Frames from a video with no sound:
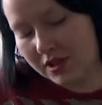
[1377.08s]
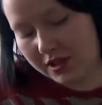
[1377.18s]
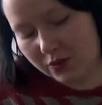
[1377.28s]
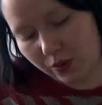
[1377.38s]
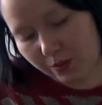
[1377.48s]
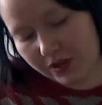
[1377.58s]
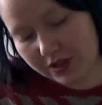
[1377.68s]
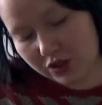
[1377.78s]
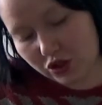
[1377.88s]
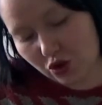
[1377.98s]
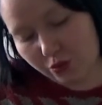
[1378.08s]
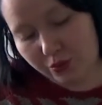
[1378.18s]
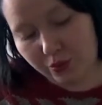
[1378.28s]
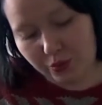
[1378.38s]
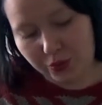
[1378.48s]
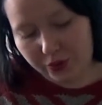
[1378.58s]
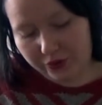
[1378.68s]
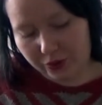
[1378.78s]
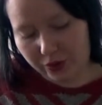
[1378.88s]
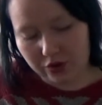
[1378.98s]
this will be so
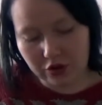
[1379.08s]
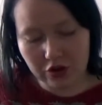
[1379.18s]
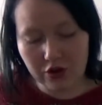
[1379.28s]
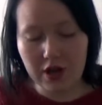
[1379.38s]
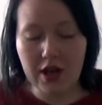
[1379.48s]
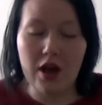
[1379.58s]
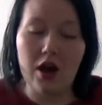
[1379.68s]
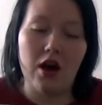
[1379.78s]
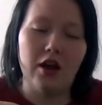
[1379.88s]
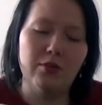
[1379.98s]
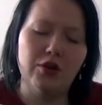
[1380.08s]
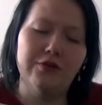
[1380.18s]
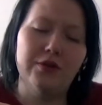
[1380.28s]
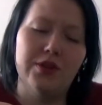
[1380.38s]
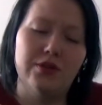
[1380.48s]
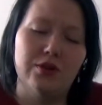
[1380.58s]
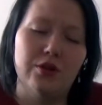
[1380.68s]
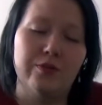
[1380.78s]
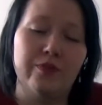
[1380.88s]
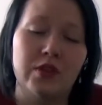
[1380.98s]
beautiful. I modified
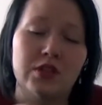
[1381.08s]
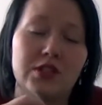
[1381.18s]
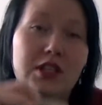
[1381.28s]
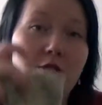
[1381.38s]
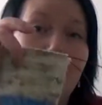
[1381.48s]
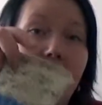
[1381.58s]
the stitch